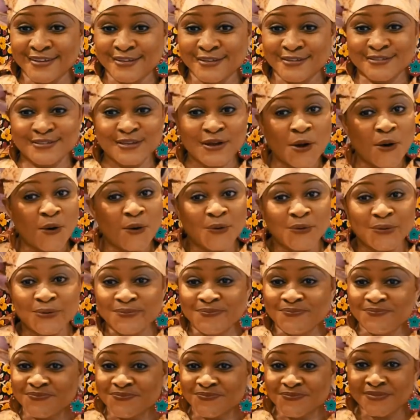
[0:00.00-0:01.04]
So,
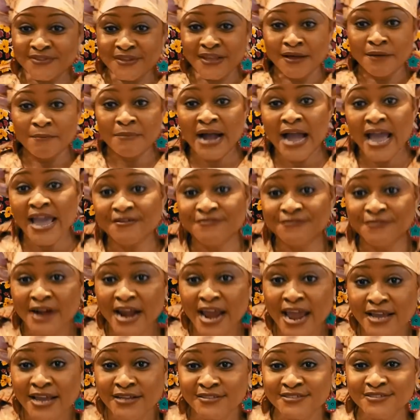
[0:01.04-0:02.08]
my
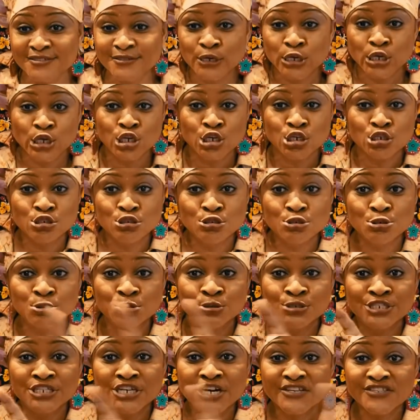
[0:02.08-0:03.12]
friends, do
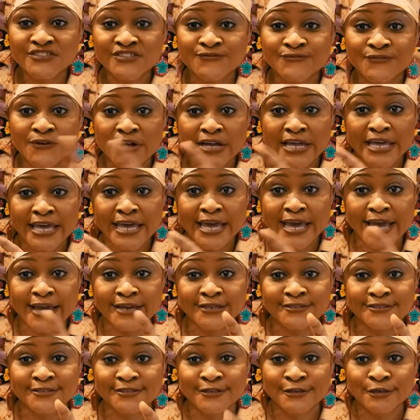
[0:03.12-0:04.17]
not
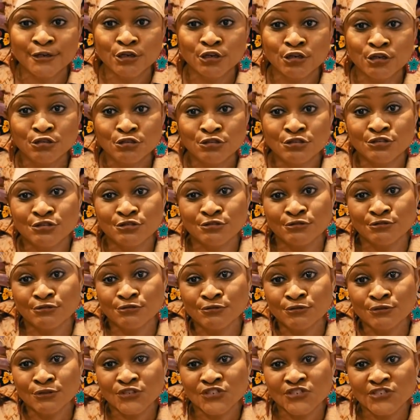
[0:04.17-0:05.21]
forget
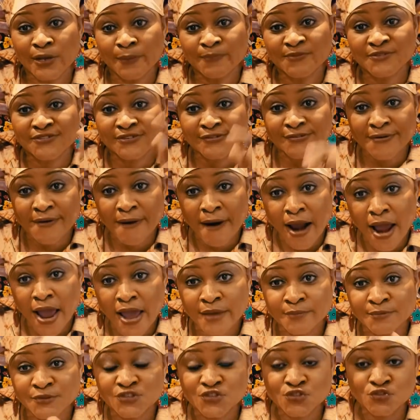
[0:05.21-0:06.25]
to
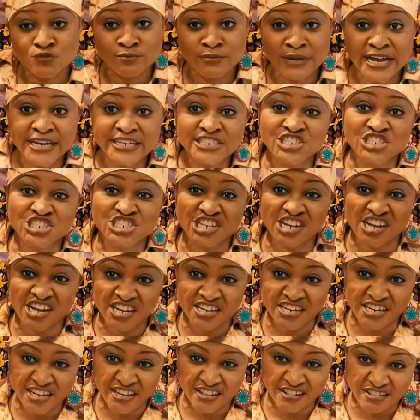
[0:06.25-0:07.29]
subscribe to my
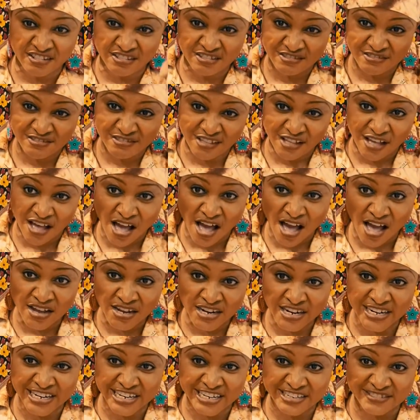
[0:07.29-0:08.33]
channel.
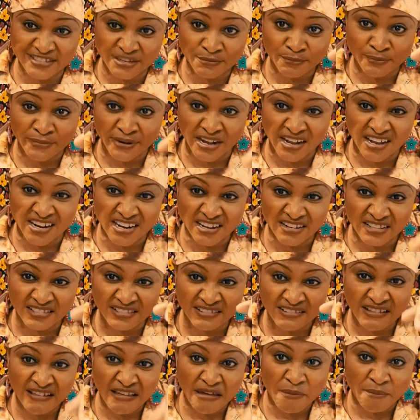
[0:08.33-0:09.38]
Click the button
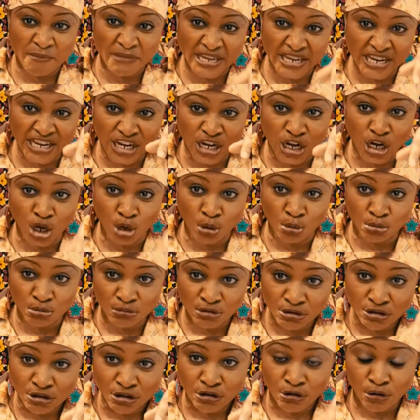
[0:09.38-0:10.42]
below,
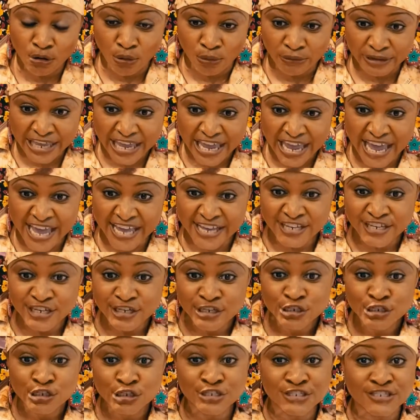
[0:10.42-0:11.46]
okay?
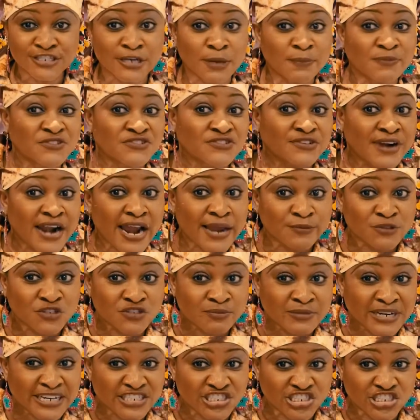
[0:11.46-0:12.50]
Subscribe to
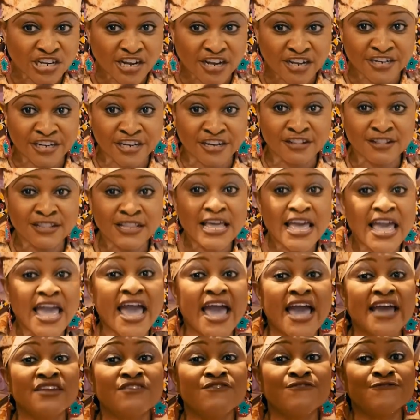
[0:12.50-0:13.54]
my channel
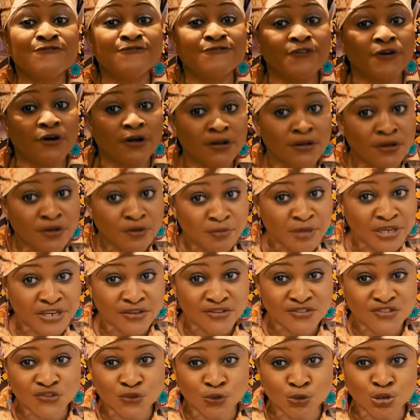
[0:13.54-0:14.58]
and follow me
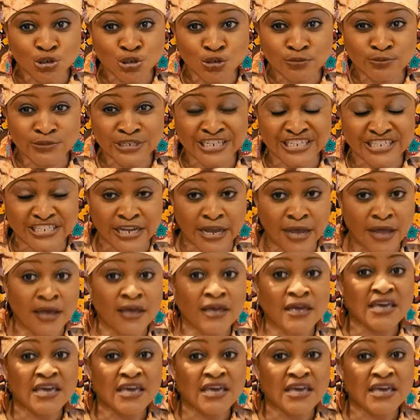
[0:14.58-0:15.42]
on social media.